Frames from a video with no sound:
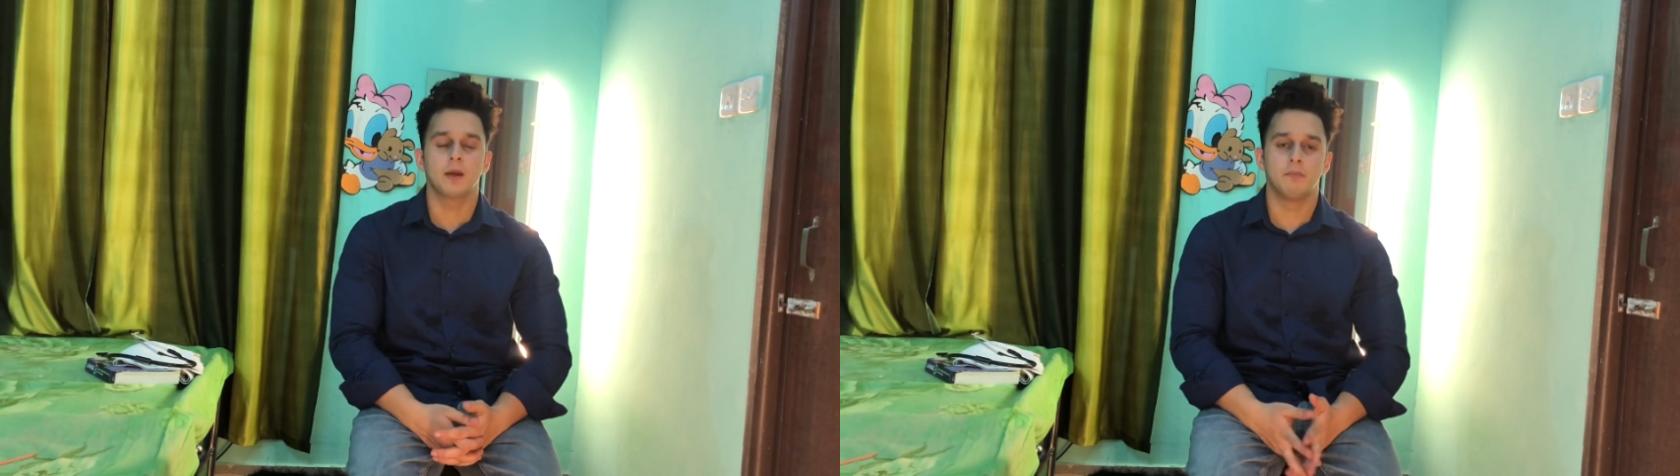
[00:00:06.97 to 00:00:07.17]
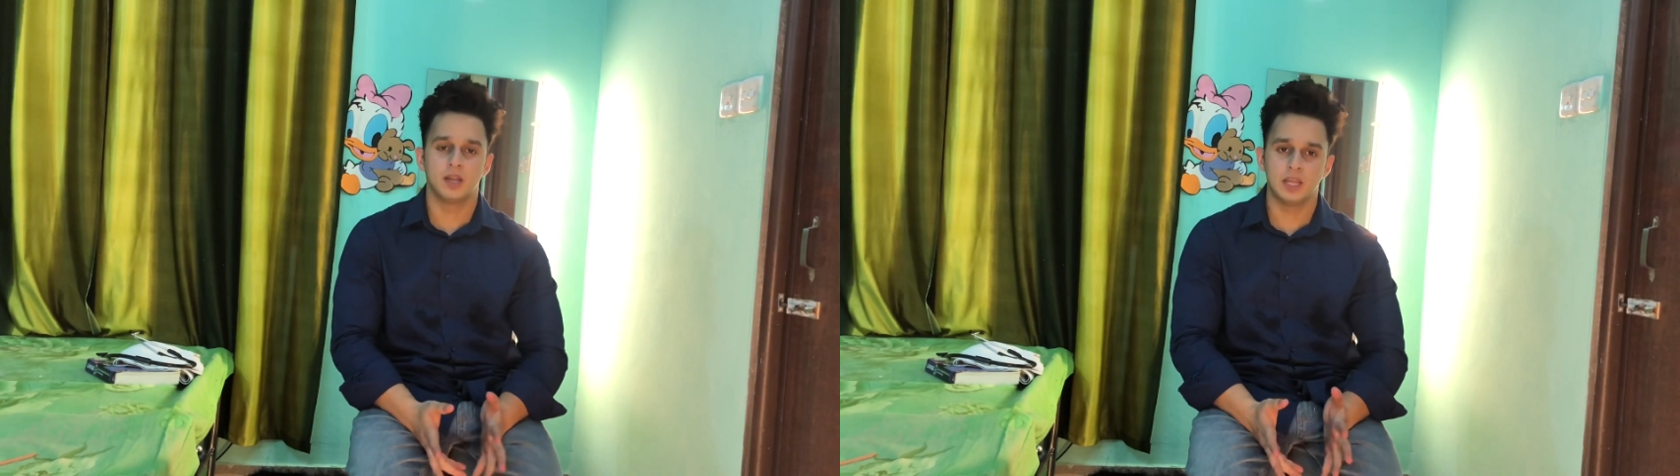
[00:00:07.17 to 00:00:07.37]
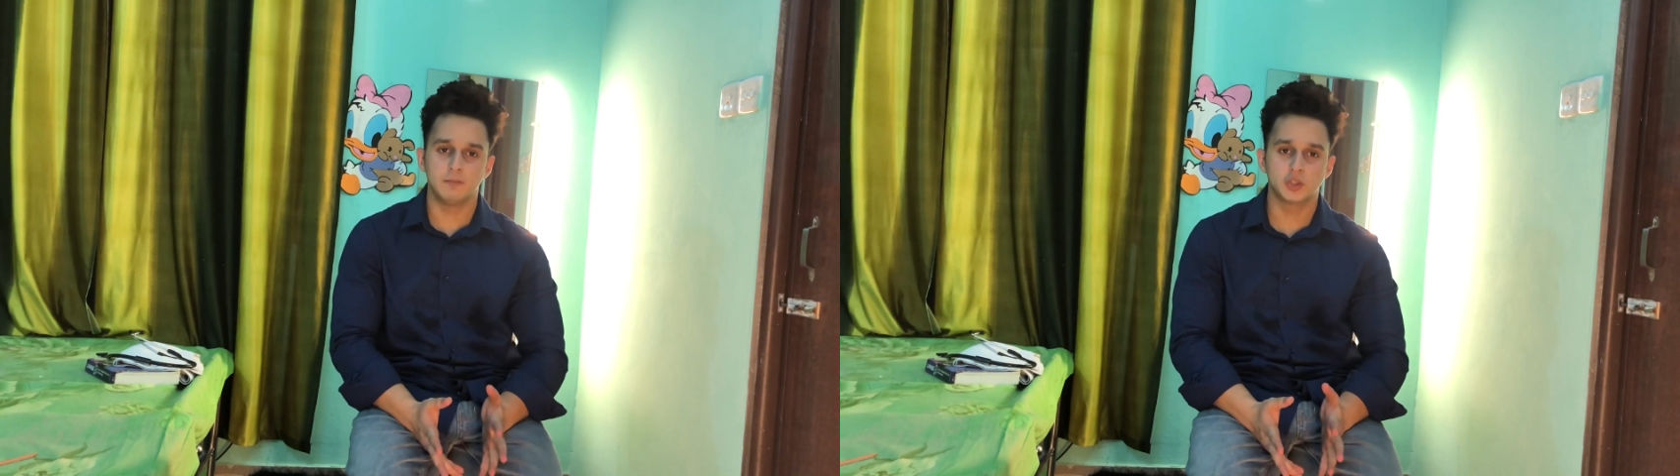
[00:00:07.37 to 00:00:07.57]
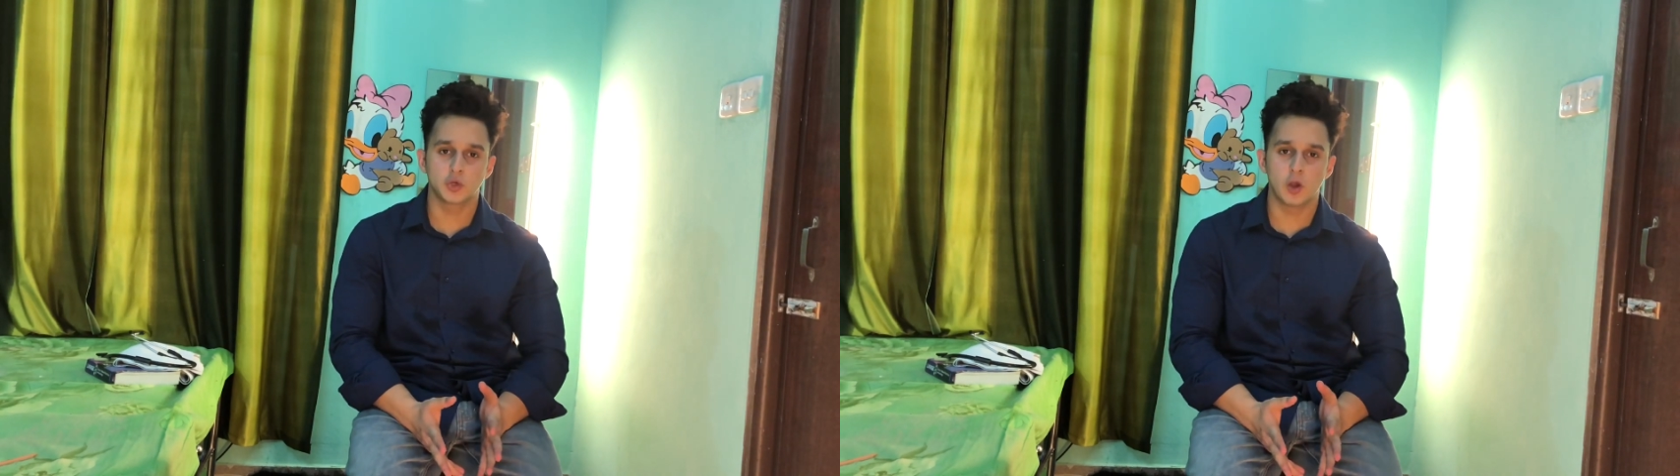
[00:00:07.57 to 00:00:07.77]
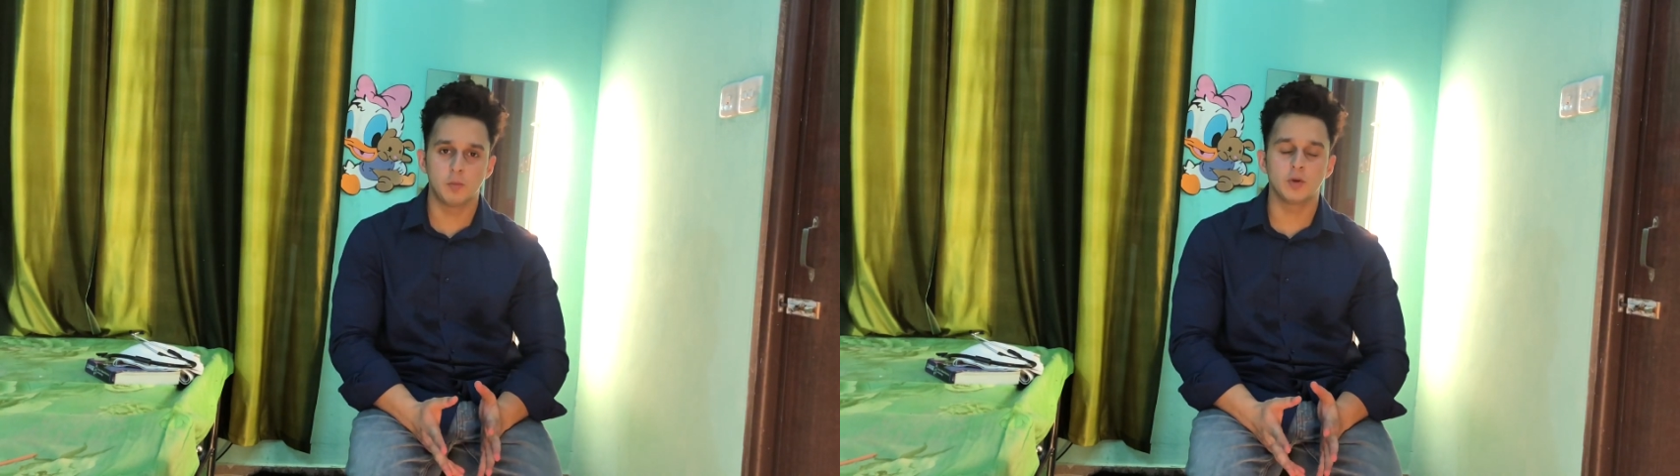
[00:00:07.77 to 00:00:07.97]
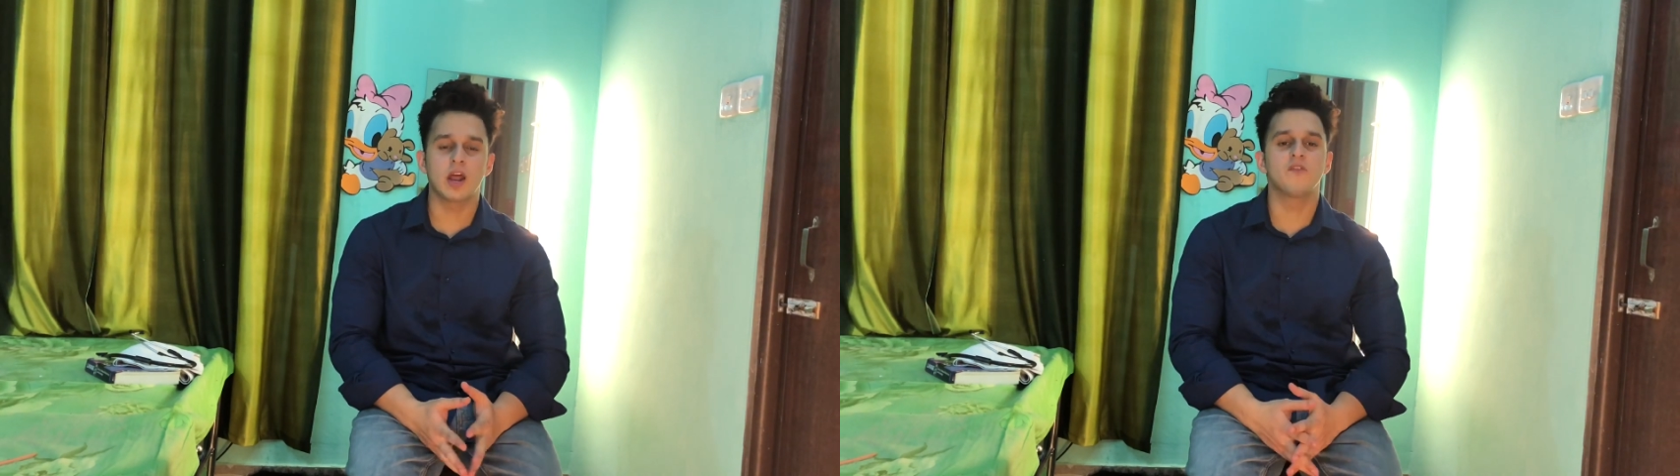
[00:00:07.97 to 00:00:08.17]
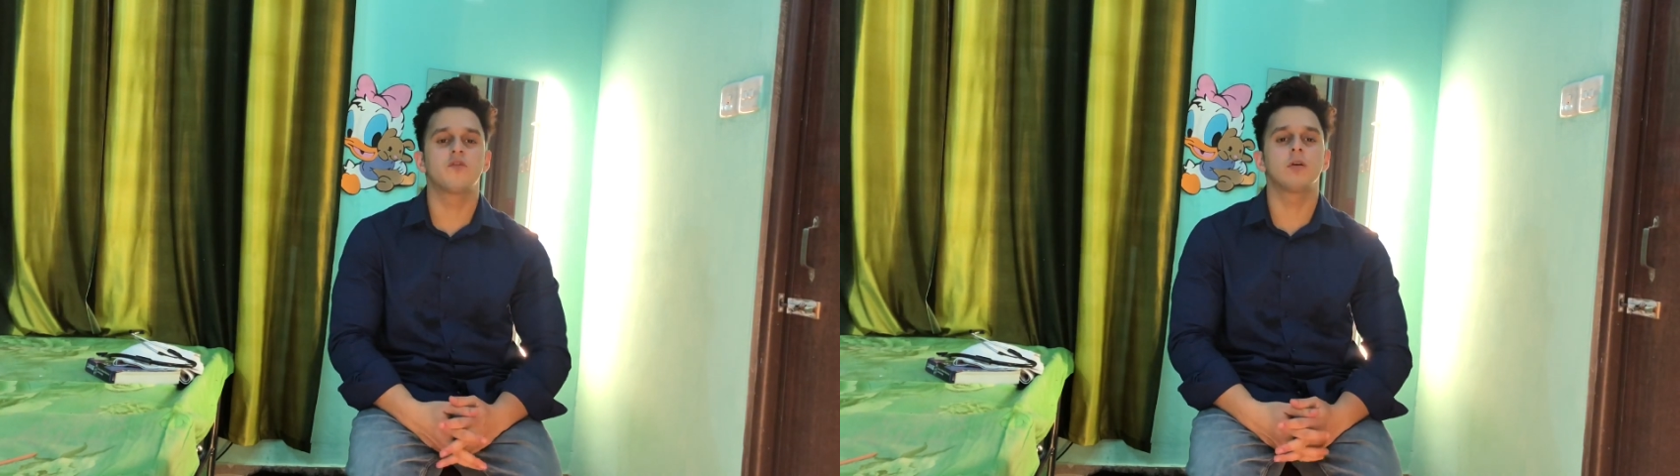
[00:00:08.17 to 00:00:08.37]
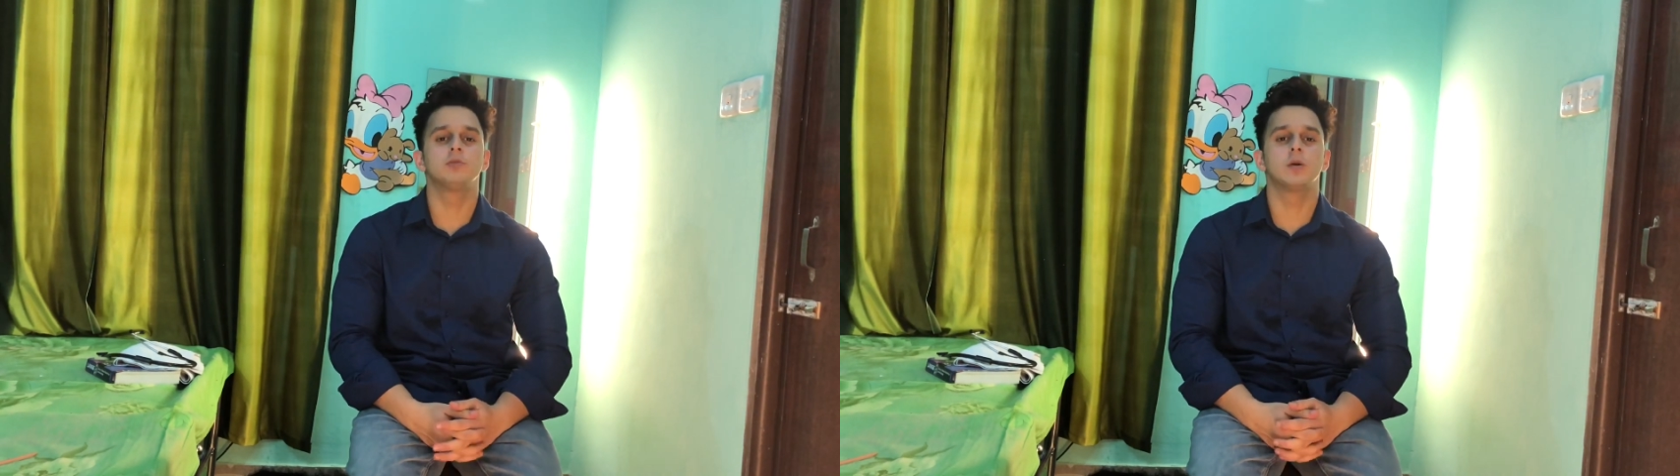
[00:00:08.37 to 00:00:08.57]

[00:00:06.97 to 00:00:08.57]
My name is Shoaib and I am from